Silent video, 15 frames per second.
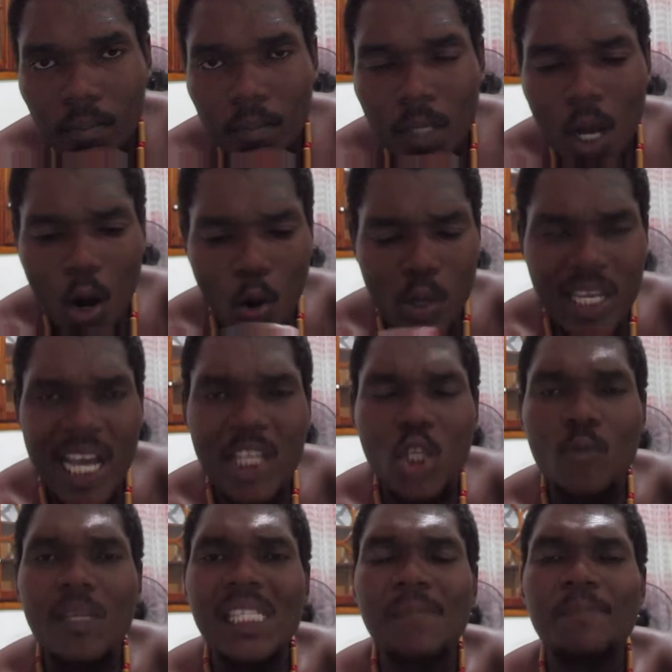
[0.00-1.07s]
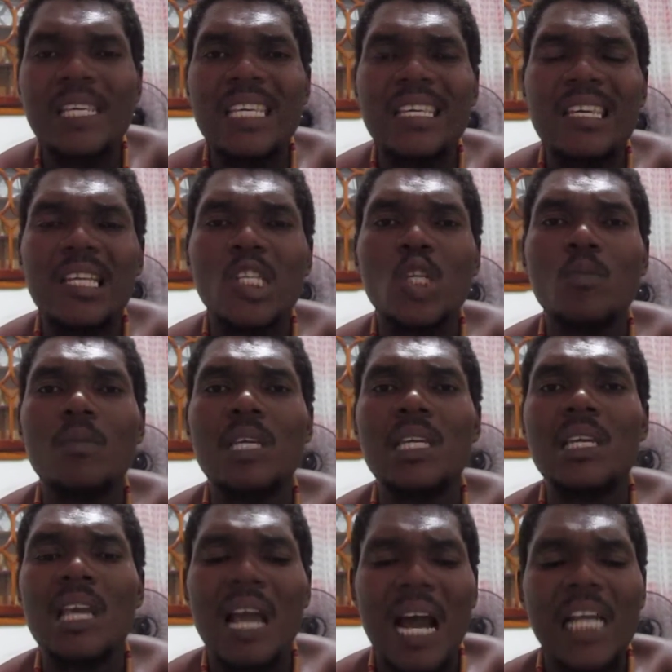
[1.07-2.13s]
How can you be speaking to
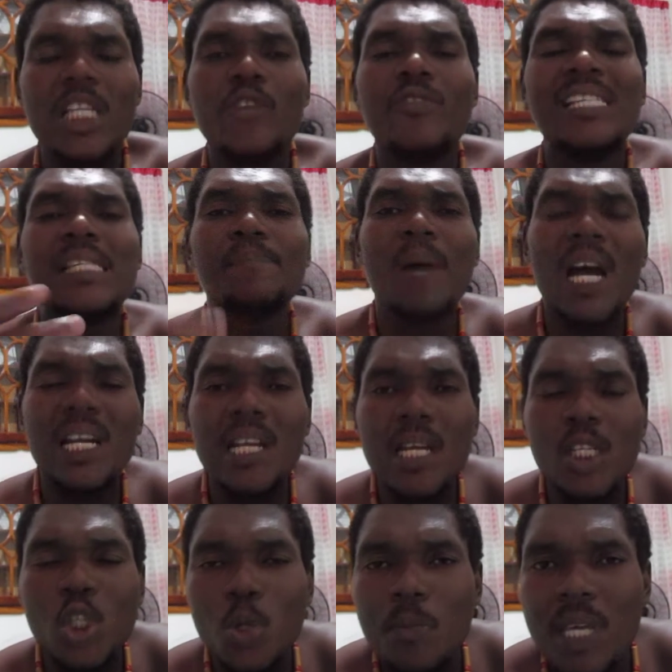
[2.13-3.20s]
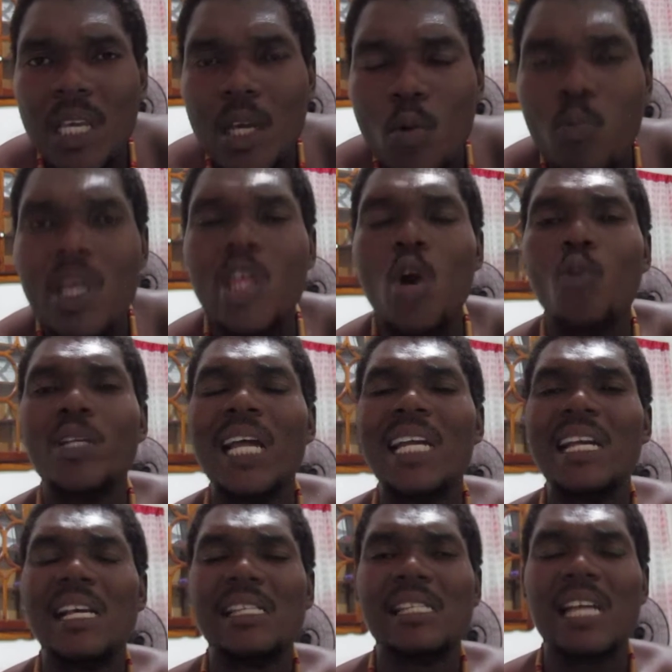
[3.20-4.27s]
me and you're responding to me without
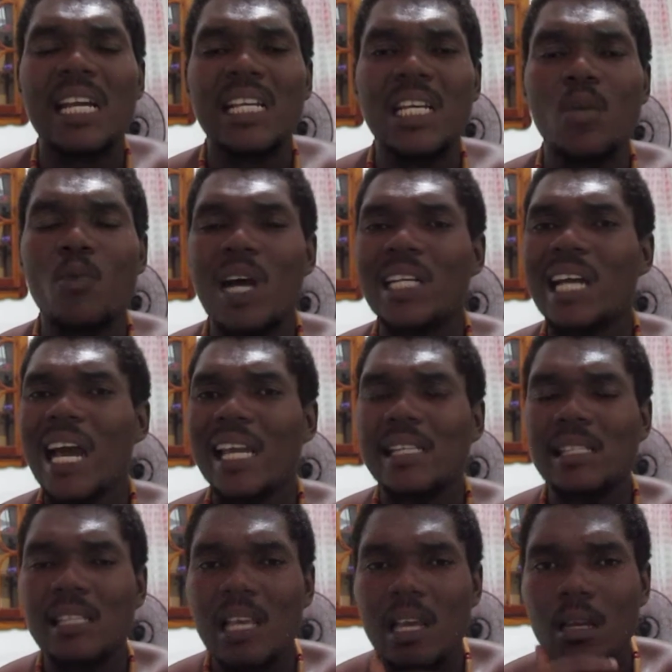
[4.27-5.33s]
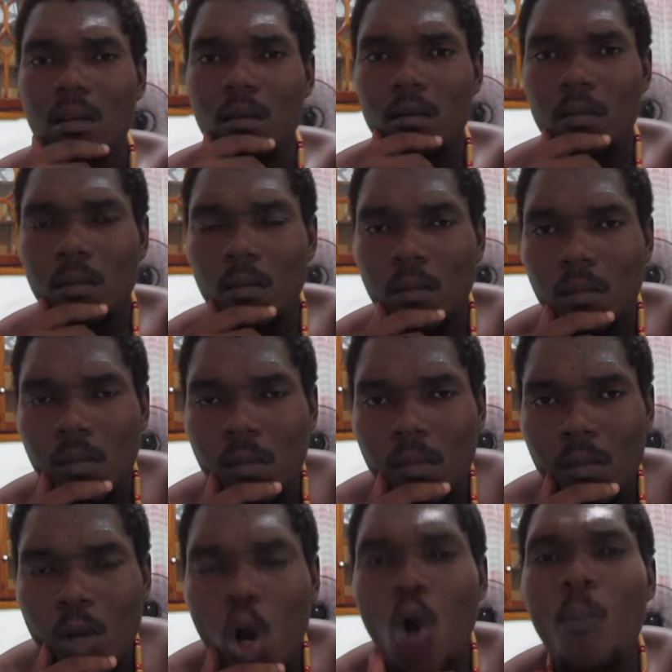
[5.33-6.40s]
understanding what I said?
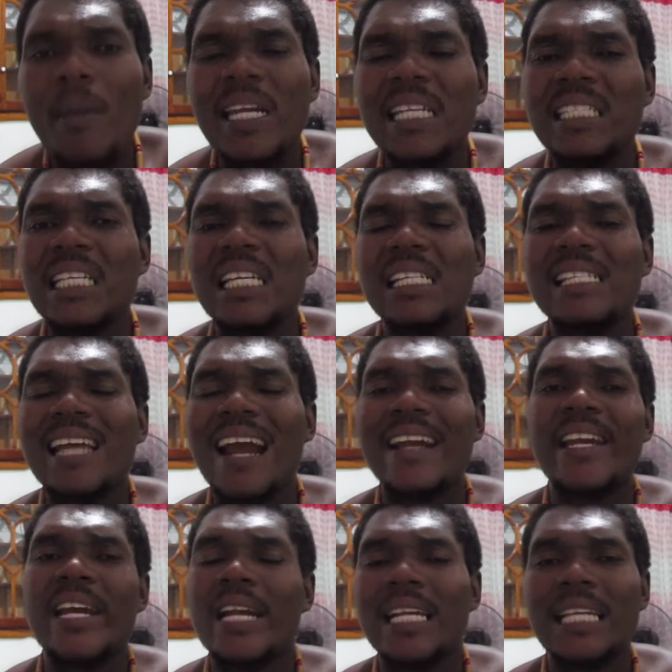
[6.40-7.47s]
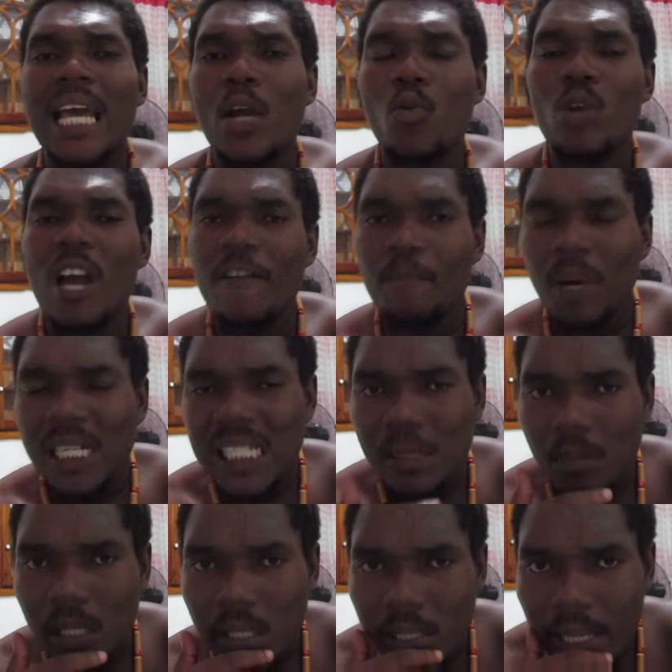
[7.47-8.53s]
How many things are there that I could have
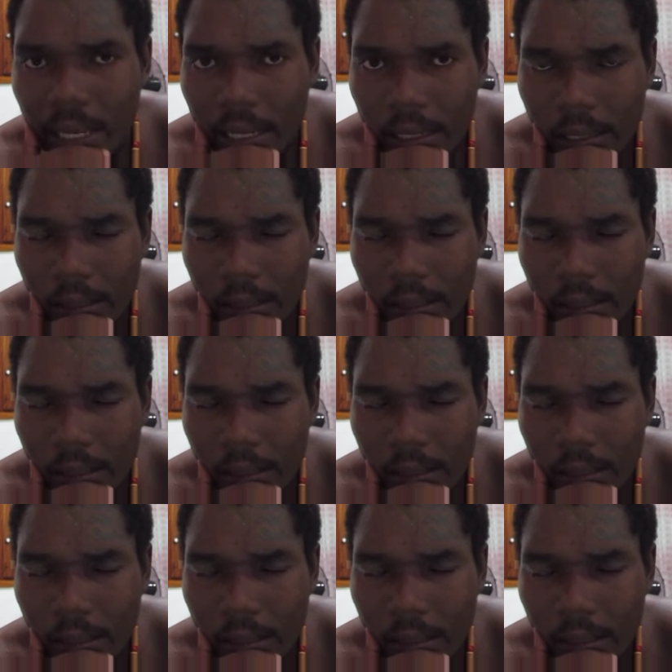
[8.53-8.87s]
possibly said?